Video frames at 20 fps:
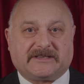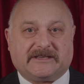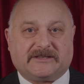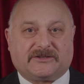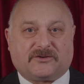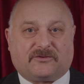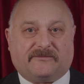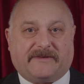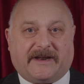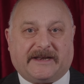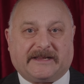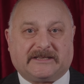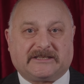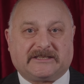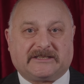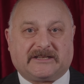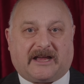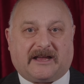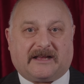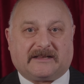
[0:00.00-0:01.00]
it's already
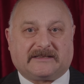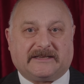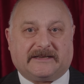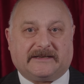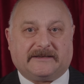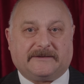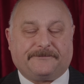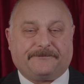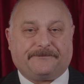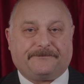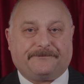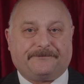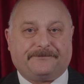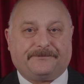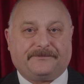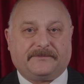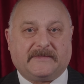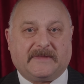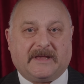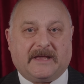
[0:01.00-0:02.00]
started.
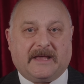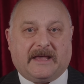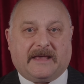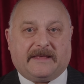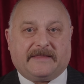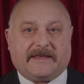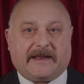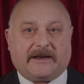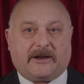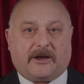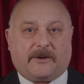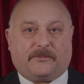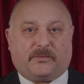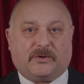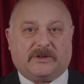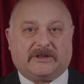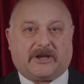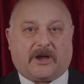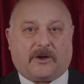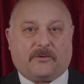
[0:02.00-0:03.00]
Then up
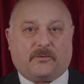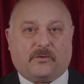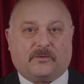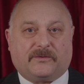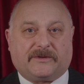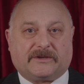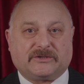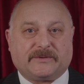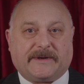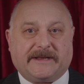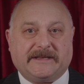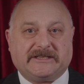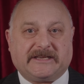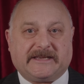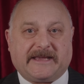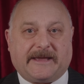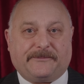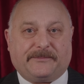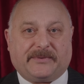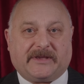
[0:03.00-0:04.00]
will go all the
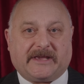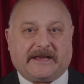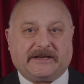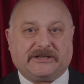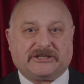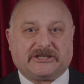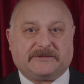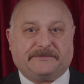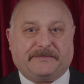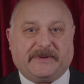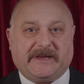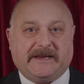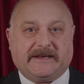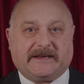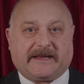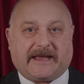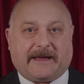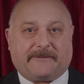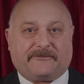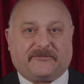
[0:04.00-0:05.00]
twenty M P H
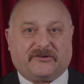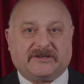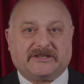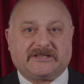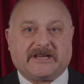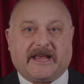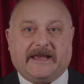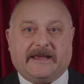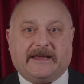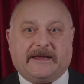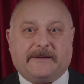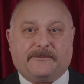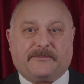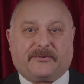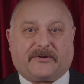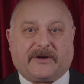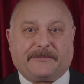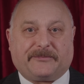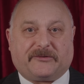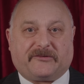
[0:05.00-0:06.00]
speed cameras in
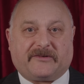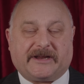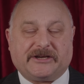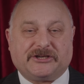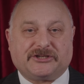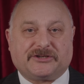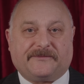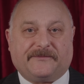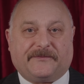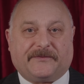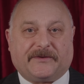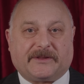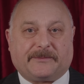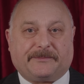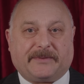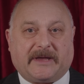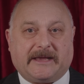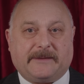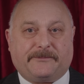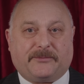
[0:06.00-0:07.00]
preparation for the
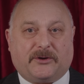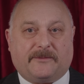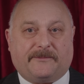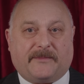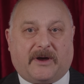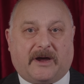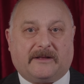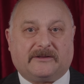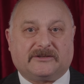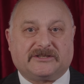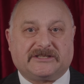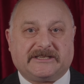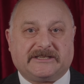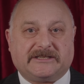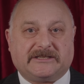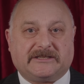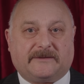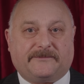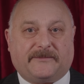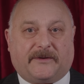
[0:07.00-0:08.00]
pay-per-mile
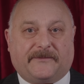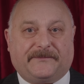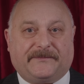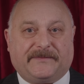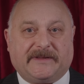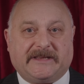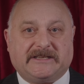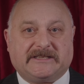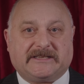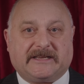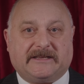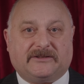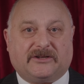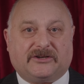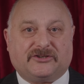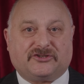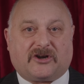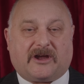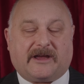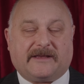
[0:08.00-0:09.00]
system of fleecing the
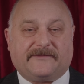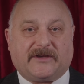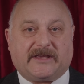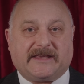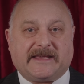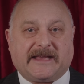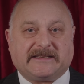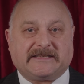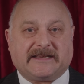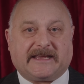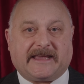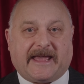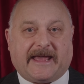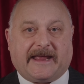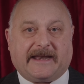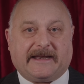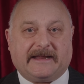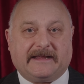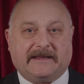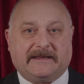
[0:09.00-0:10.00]
driver yet
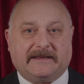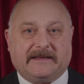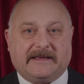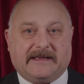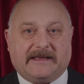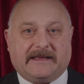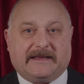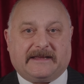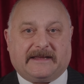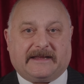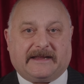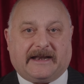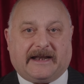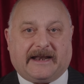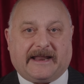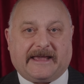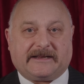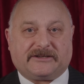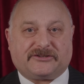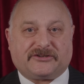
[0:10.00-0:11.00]
again,
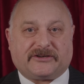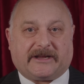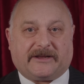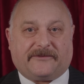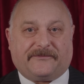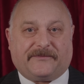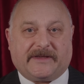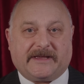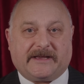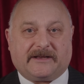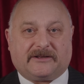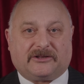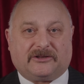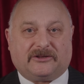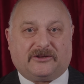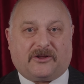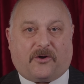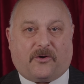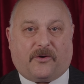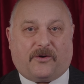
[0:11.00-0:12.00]
electric
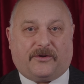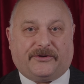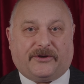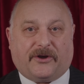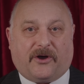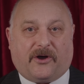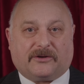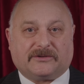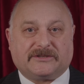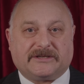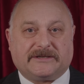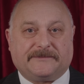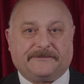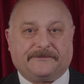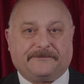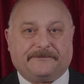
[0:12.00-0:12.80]
vehicle or not.